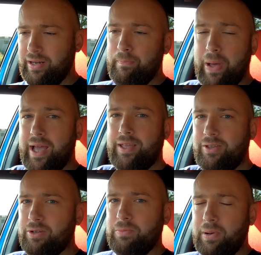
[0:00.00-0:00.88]
The back
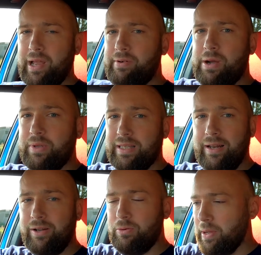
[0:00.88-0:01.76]
you can play around with a
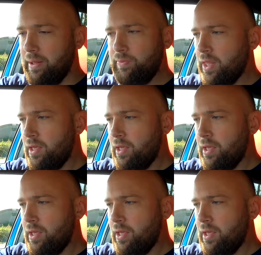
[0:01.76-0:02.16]
little bit,